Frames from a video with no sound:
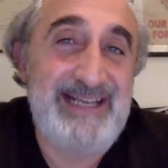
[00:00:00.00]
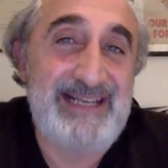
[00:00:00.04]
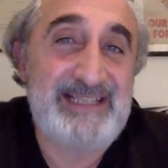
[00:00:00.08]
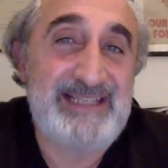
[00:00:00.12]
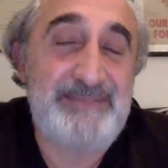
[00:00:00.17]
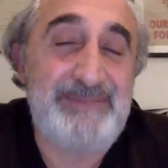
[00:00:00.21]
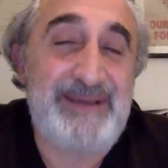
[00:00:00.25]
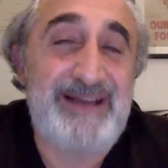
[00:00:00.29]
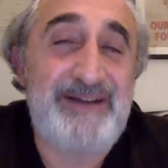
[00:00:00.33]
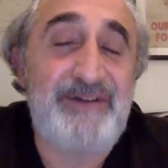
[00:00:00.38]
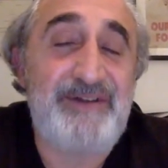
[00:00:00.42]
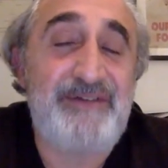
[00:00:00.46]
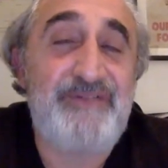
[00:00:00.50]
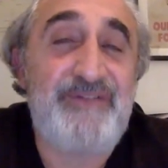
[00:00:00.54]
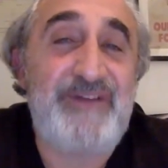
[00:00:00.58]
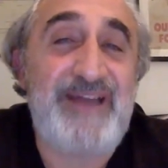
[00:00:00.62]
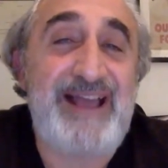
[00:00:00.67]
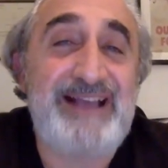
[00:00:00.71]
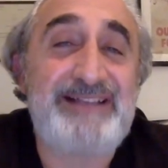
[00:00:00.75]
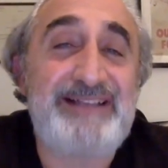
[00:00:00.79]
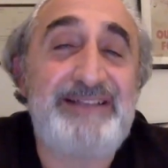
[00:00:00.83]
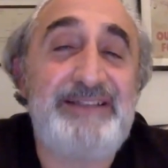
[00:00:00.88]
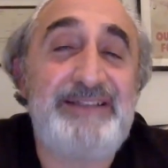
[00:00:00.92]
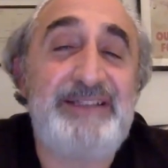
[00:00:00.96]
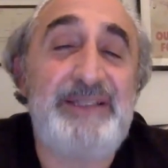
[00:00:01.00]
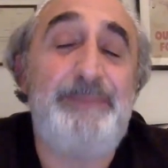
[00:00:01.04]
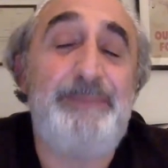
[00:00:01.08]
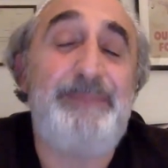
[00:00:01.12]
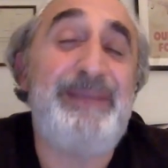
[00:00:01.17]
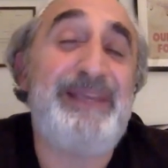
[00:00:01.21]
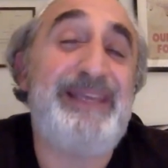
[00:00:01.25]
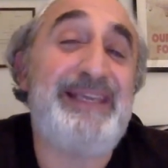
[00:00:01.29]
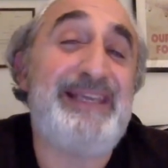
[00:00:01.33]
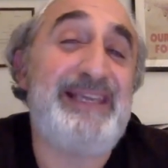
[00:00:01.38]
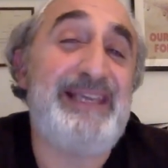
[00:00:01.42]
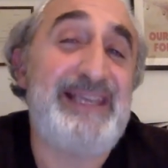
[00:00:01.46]
as a matter of fact, the
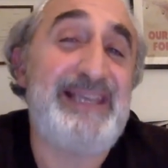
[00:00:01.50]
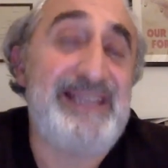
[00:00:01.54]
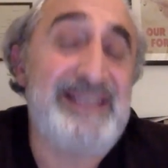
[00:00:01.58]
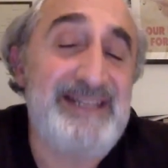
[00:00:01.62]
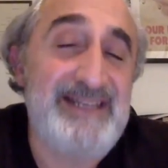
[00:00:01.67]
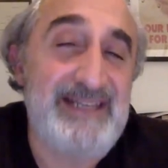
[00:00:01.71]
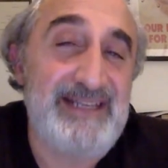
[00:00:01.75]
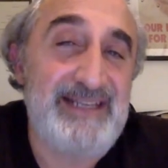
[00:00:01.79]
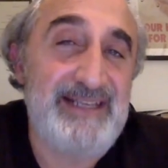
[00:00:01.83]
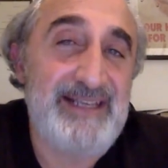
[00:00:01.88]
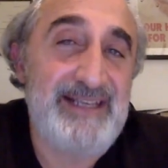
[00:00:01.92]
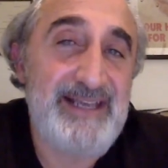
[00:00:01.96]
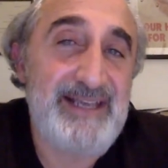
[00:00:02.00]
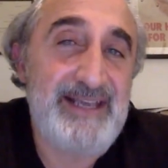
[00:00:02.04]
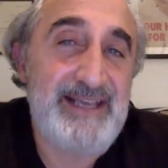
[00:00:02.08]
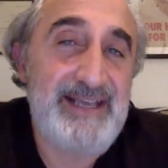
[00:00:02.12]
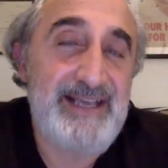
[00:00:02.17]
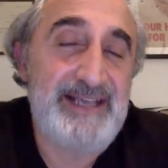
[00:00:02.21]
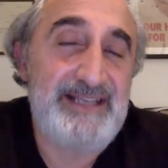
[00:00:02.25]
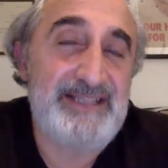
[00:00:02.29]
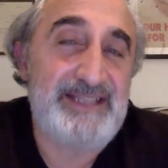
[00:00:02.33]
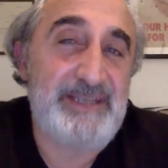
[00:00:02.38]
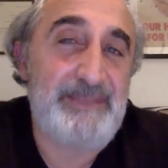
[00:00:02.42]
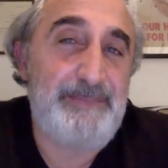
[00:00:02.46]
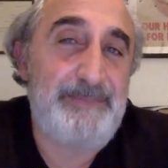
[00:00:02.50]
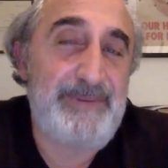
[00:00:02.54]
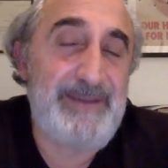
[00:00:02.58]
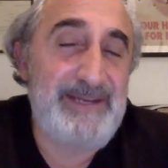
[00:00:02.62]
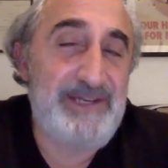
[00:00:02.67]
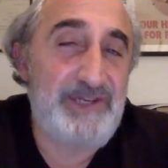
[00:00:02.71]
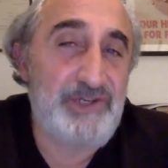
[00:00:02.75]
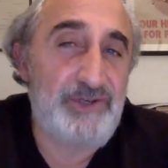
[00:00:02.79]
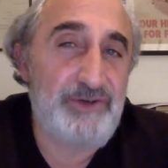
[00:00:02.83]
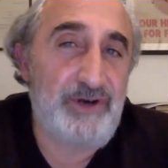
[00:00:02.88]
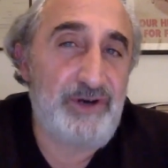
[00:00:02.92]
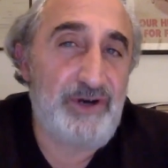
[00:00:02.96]
bikini is a
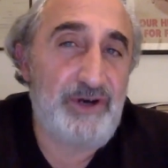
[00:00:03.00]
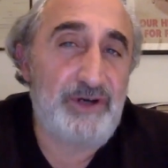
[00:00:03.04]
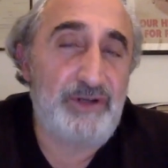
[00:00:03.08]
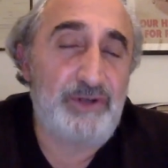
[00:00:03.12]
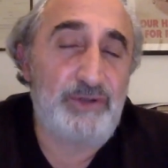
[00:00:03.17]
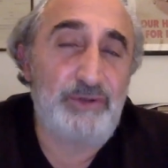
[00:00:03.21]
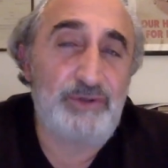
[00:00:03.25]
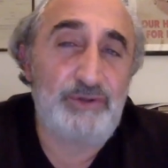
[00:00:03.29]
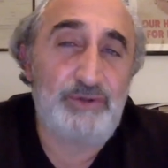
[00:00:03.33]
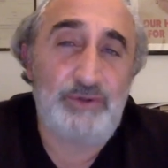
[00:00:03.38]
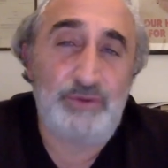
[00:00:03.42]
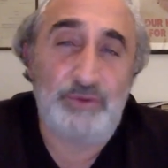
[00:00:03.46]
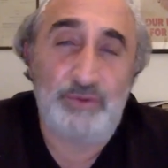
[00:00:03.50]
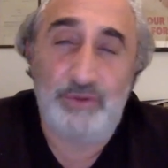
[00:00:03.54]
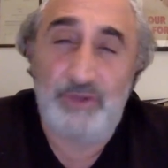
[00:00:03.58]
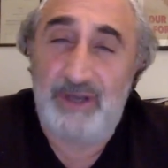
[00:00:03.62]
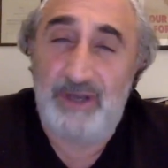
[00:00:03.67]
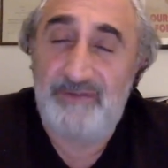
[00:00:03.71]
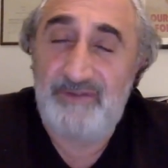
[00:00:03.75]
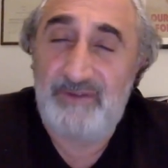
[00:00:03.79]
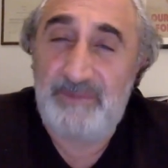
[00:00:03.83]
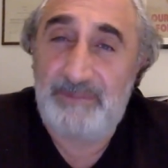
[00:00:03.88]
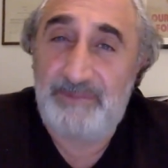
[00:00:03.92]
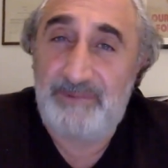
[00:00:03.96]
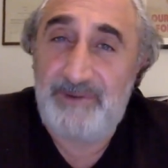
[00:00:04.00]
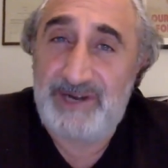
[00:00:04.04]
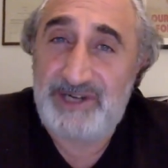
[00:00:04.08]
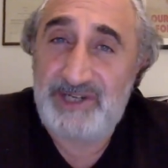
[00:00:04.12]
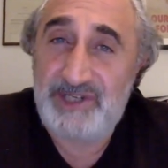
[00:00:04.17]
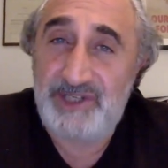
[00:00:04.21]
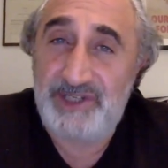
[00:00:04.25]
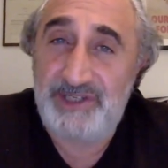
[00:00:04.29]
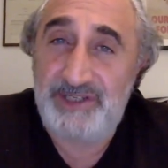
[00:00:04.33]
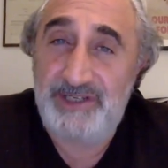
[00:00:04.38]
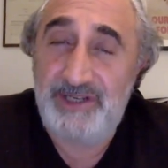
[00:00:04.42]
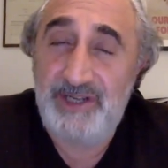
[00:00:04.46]
patriarchal tool of
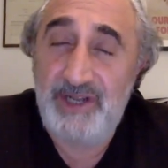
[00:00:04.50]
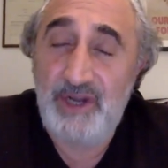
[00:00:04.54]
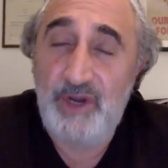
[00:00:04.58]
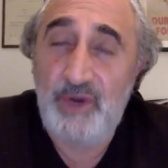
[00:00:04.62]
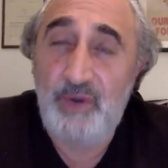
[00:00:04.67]
oppression,